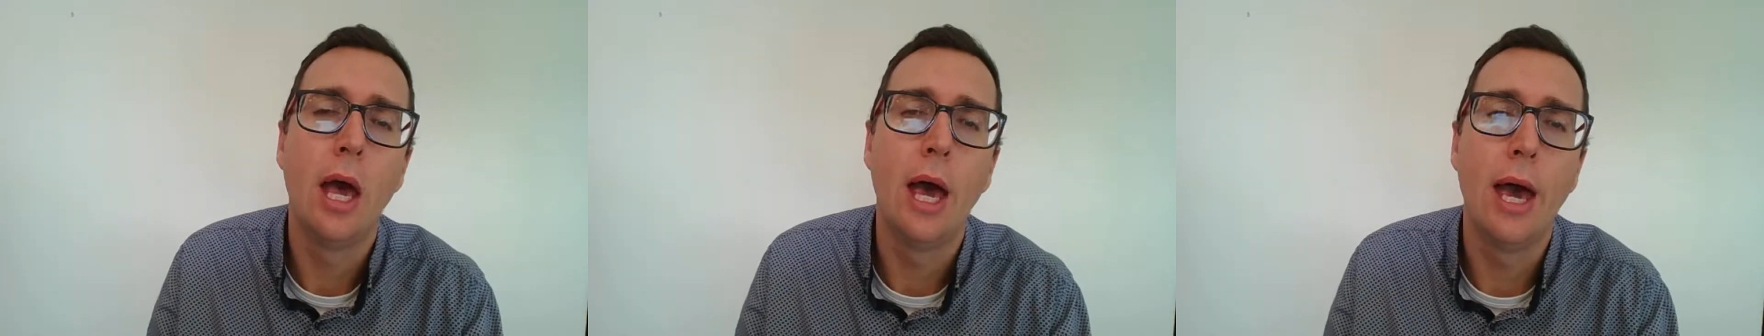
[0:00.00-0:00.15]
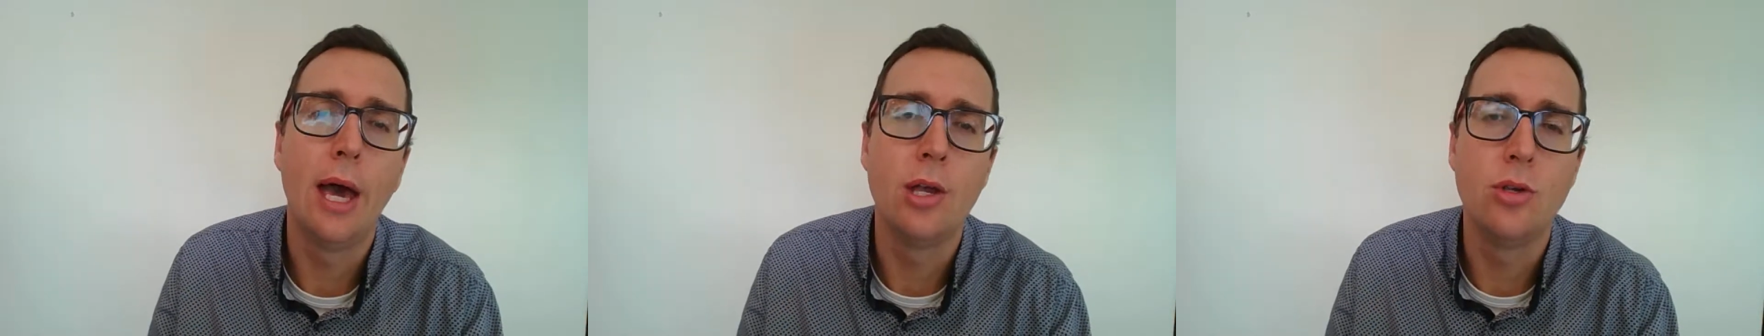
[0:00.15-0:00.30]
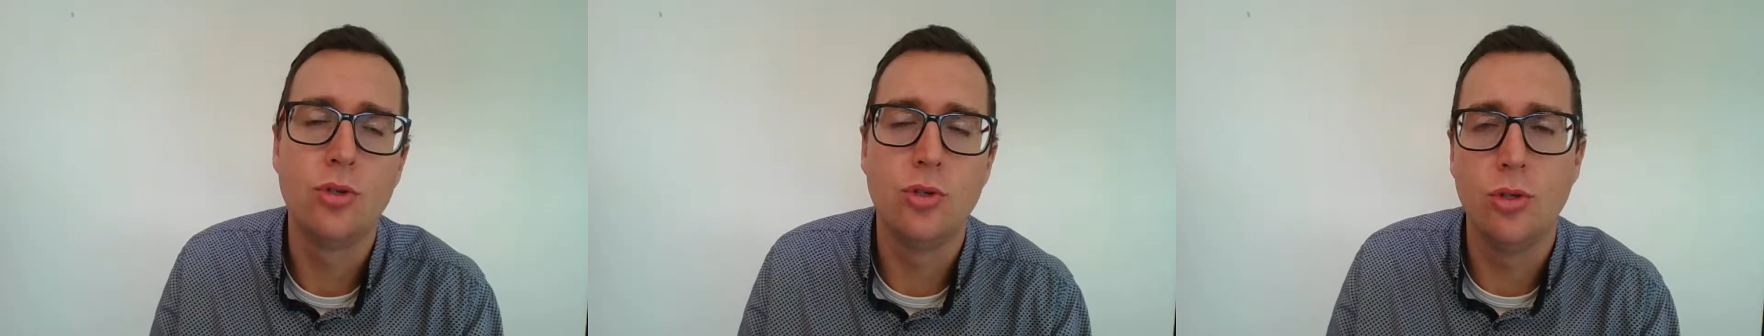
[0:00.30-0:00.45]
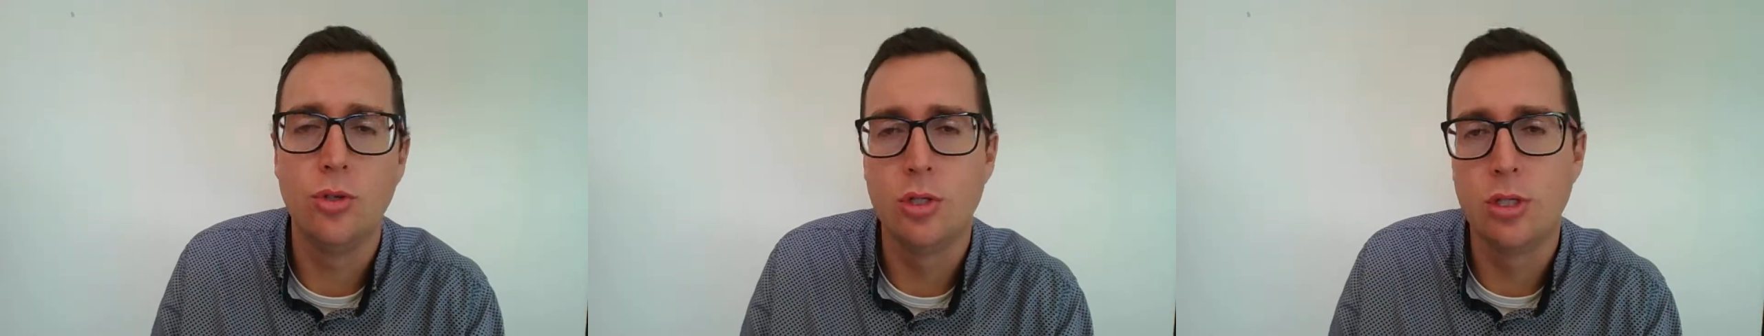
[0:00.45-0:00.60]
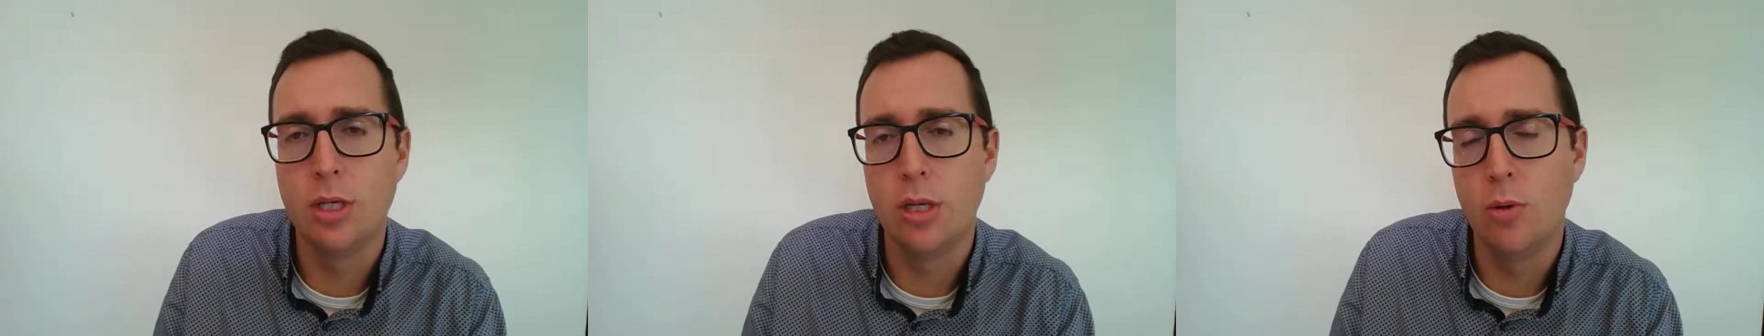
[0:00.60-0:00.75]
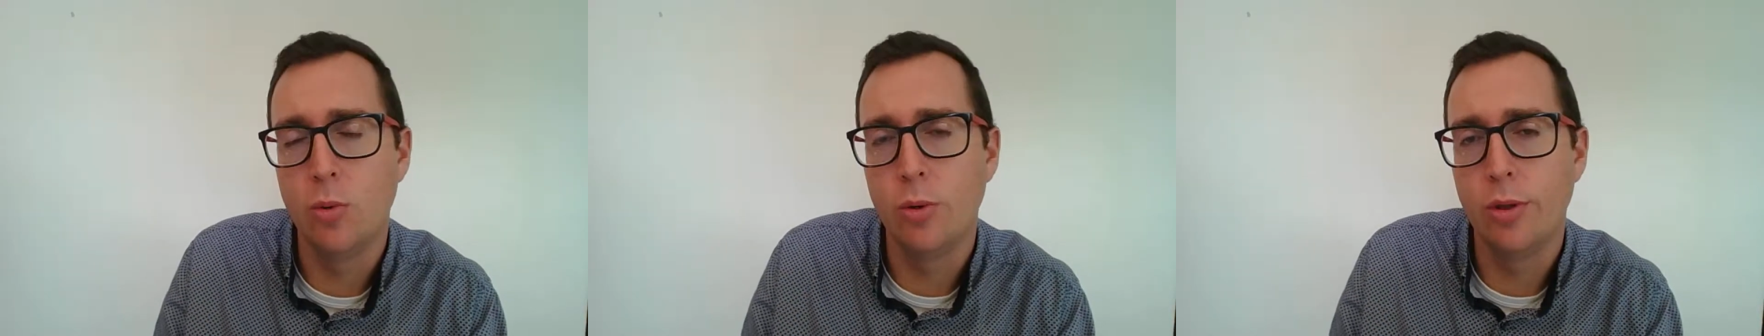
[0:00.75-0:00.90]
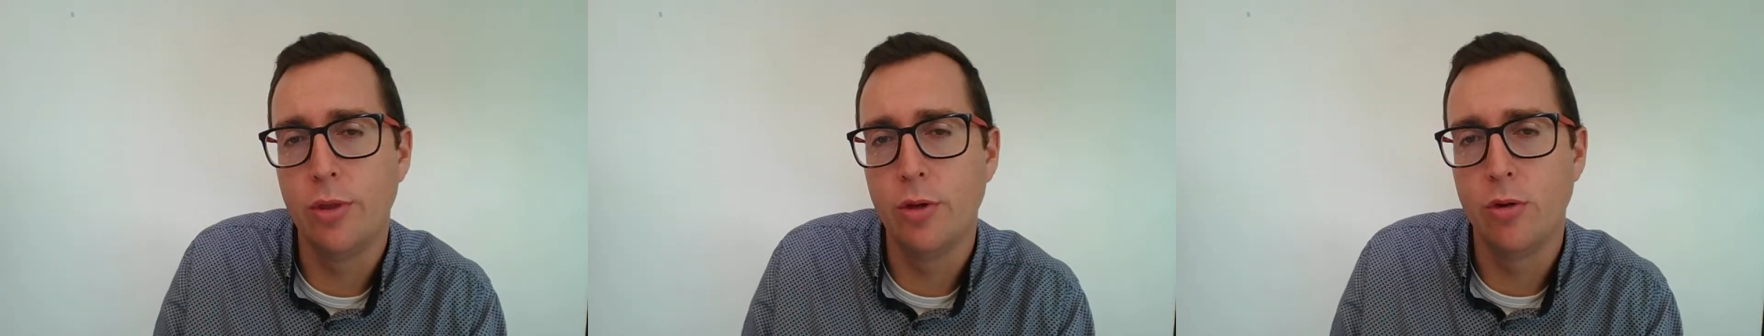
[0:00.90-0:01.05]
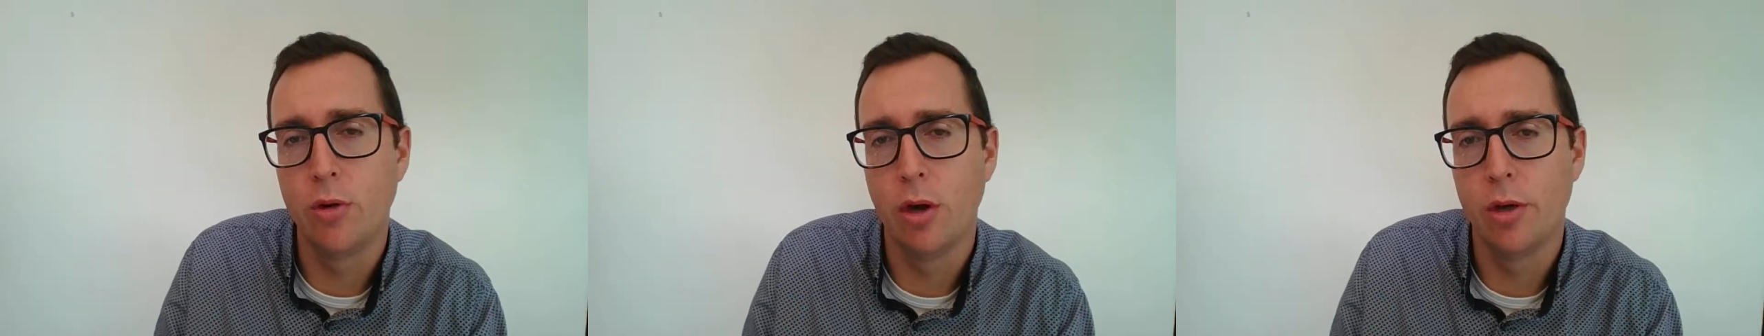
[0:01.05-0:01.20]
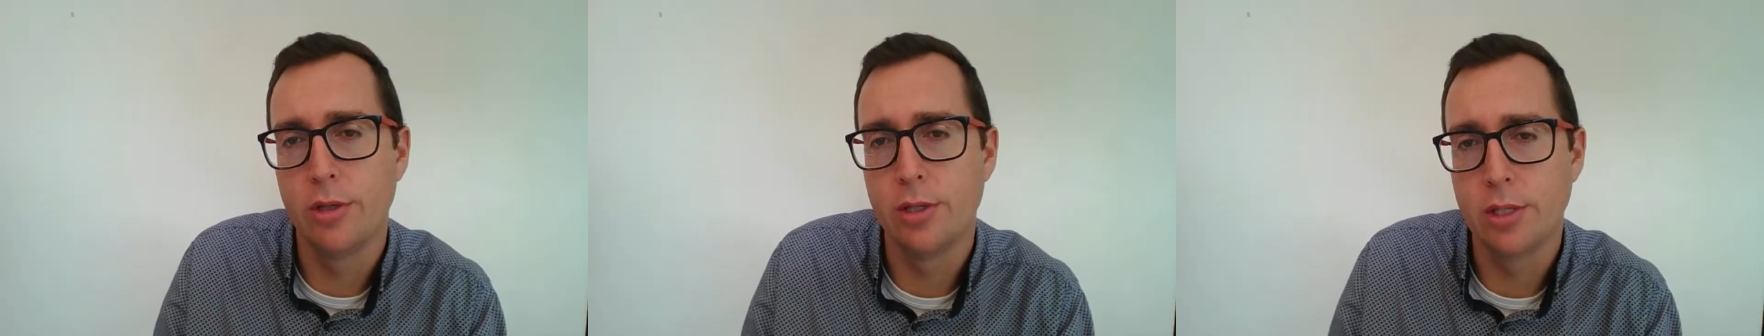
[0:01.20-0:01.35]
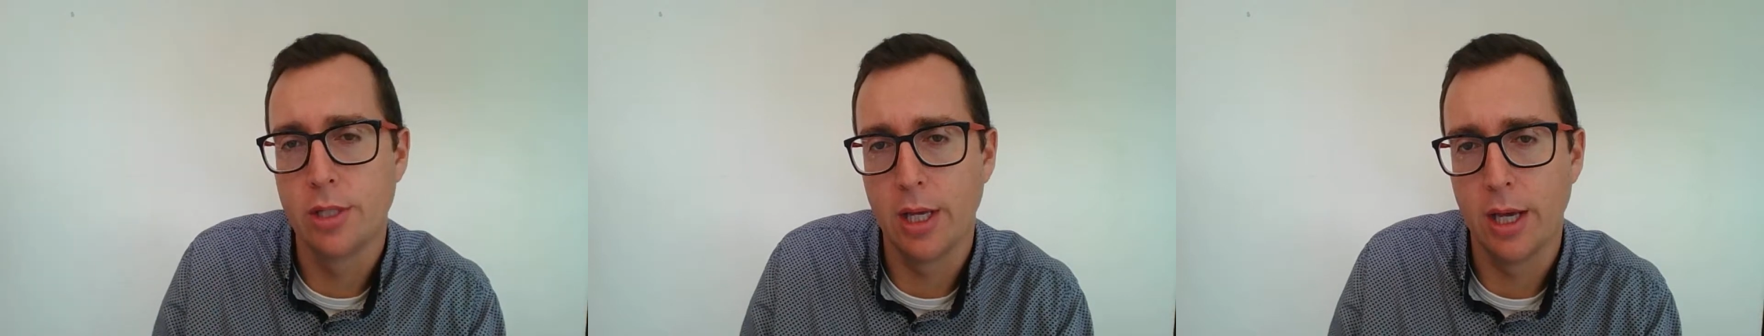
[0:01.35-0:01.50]
as you see with the
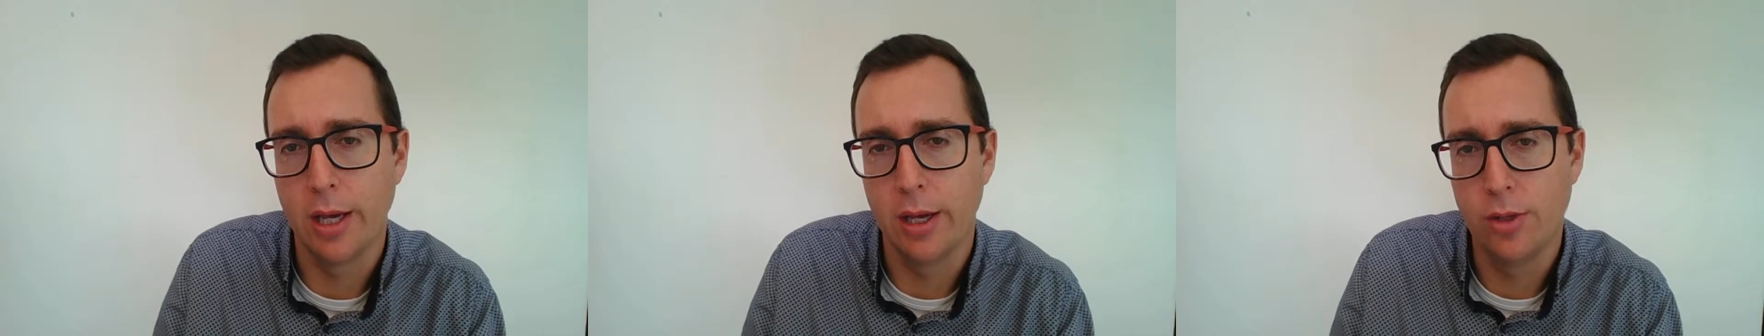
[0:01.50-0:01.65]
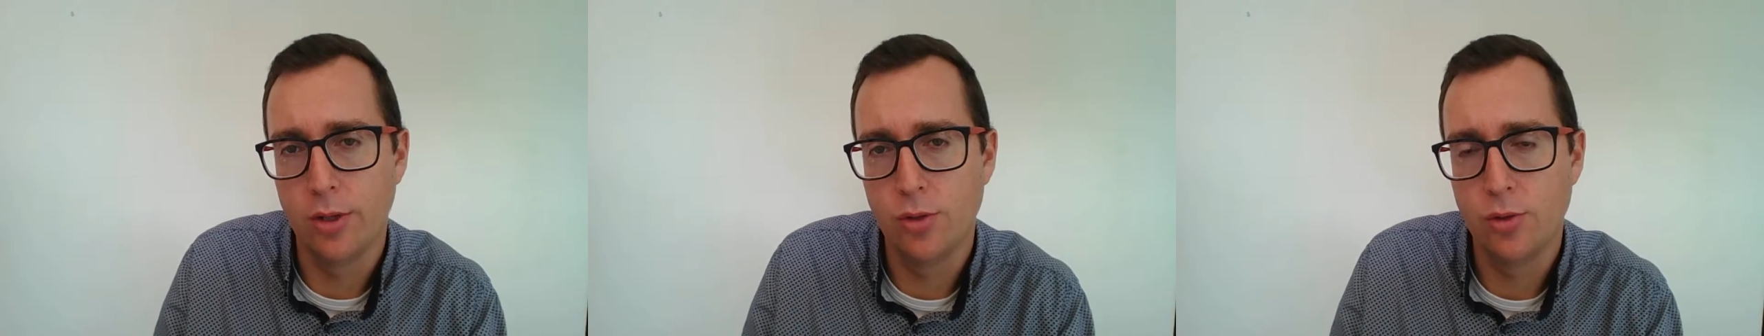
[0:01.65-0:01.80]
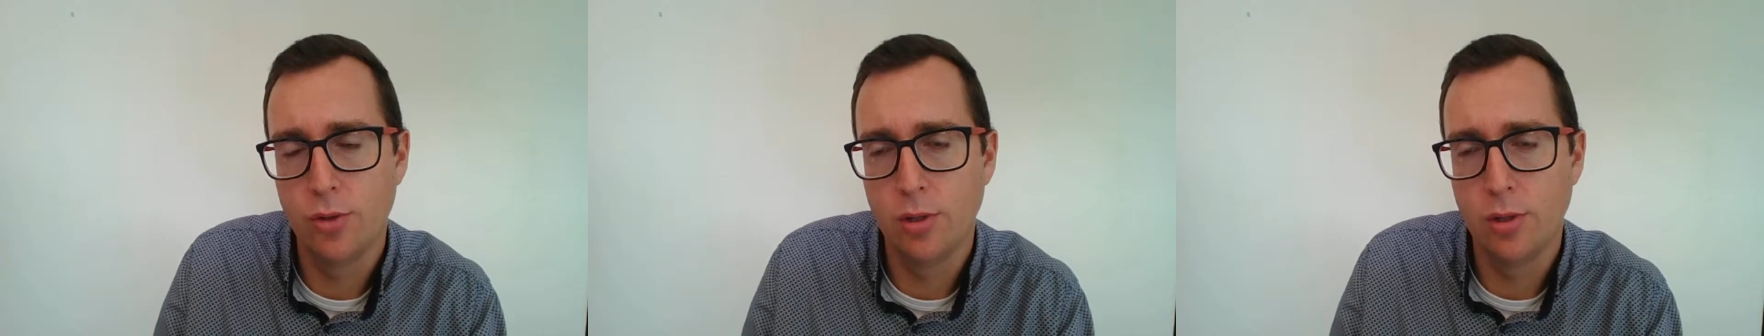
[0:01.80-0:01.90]
growth stage.